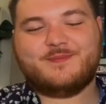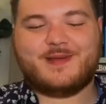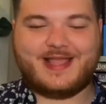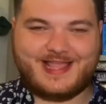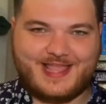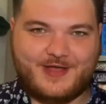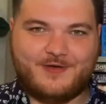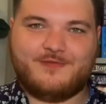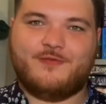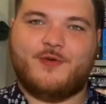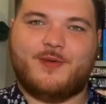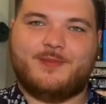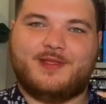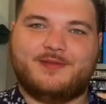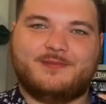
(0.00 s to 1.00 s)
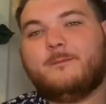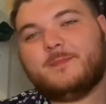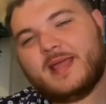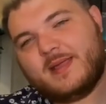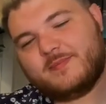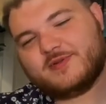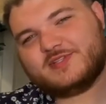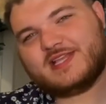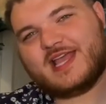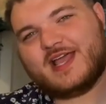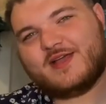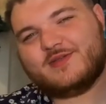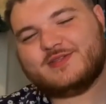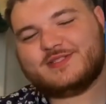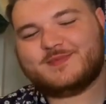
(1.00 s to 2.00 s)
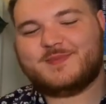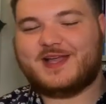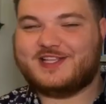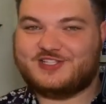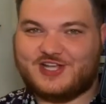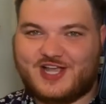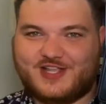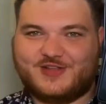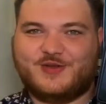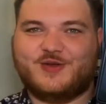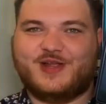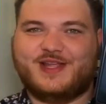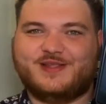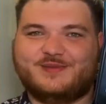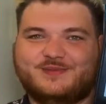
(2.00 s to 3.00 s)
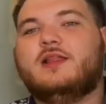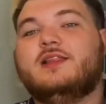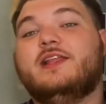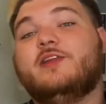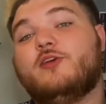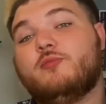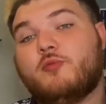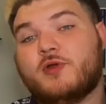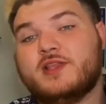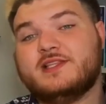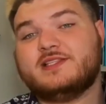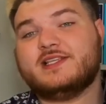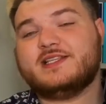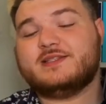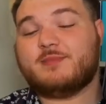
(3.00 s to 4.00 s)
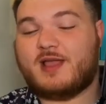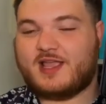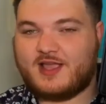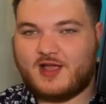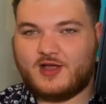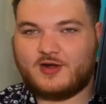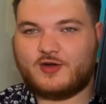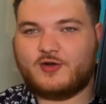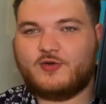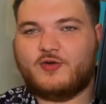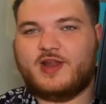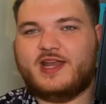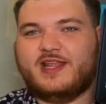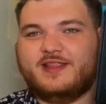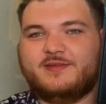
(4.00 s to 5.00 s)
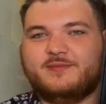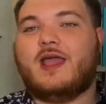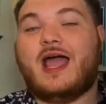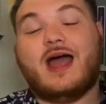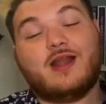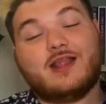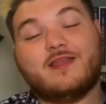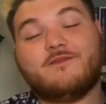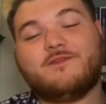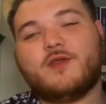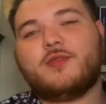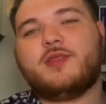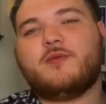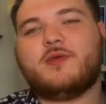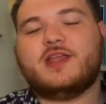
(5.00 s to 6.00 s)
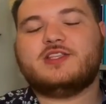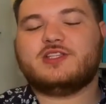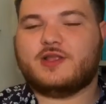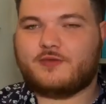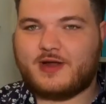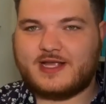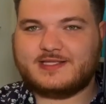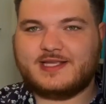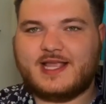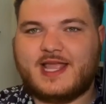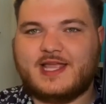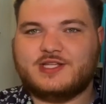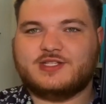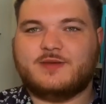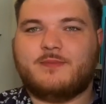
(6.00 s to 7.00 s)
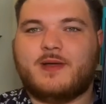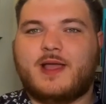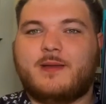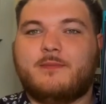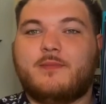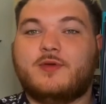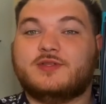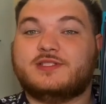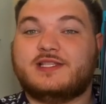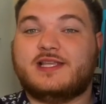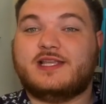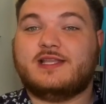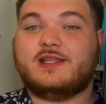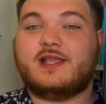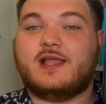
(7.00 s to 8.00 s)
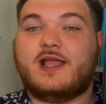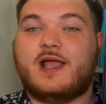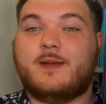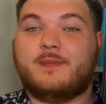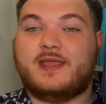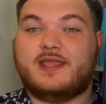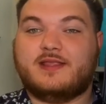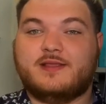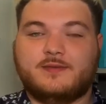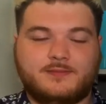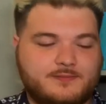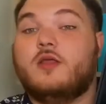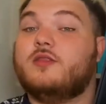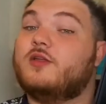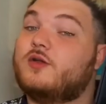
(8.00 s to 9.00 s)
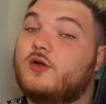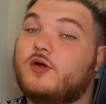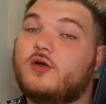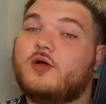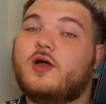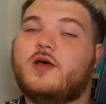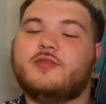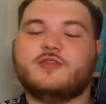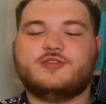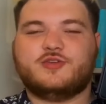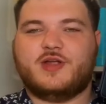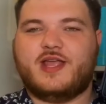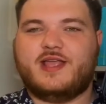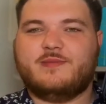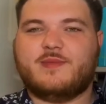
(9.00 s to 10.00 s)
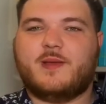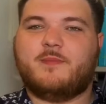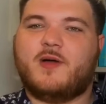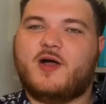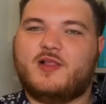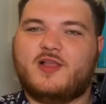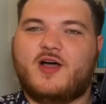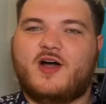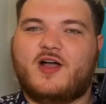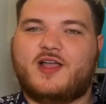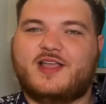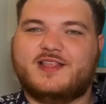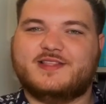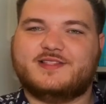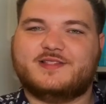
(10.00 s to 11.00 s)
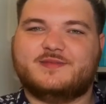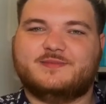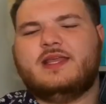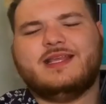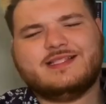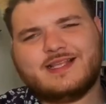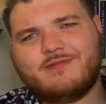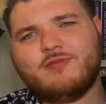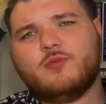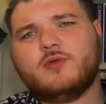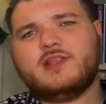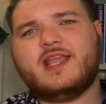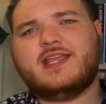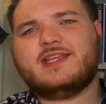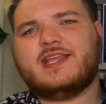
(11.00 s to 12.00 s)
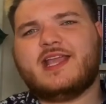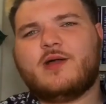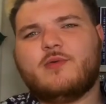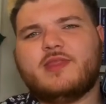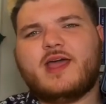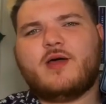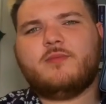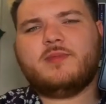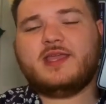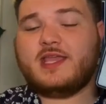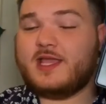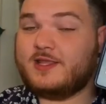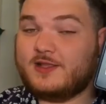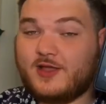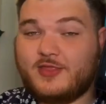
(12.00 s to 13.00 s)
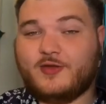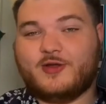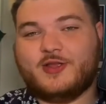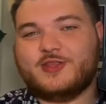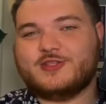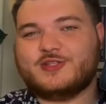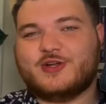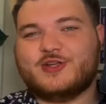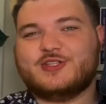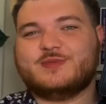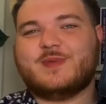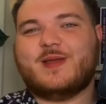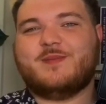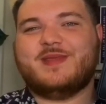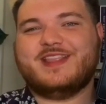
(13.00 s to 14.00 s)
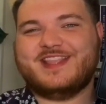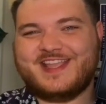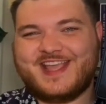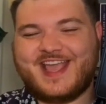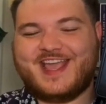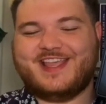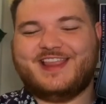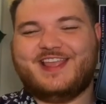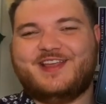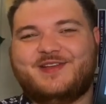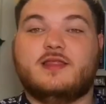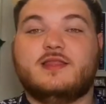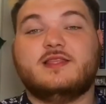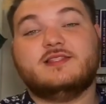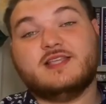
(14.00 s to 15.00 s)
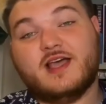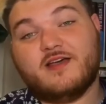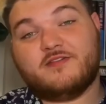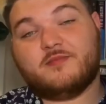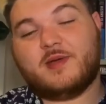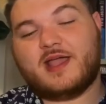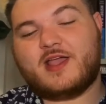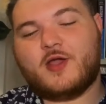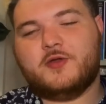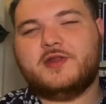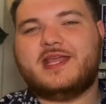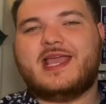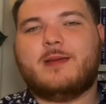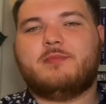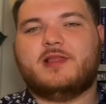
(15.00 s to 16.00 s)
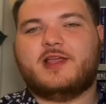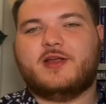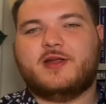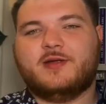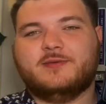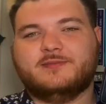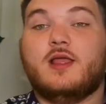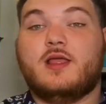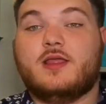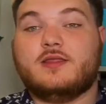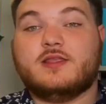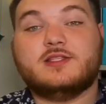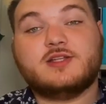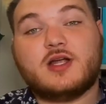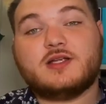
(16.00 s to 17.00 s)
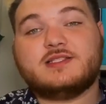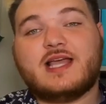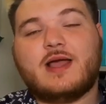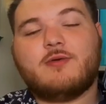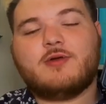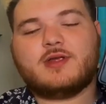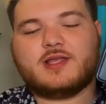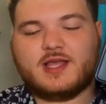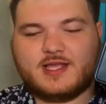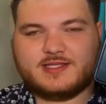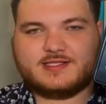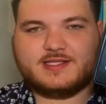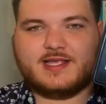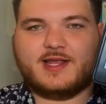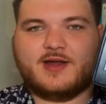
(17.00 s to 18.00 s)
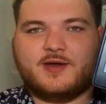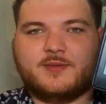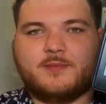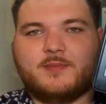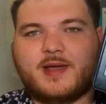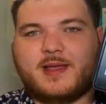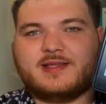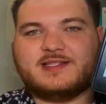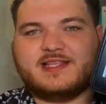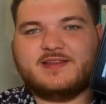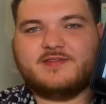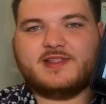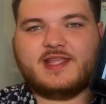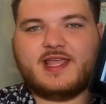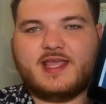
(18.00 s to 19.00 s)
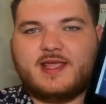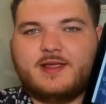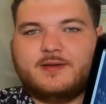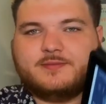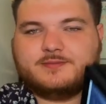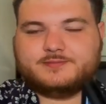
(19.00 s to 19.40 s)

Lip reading: by Gail Forman. Paper Towns by John Green. Little Princes by Connor Grennan. How to Get Filthy Rich in Rising Asia by Mohsin Hamid. The Girl on the Train by Paula Hawkins. Is Everyone Hanging Out Without Me and Other Concerns by Mindy Kaling. The Duff by Cody Keplinger. The Dark Tower Gunslinger by Stephen King.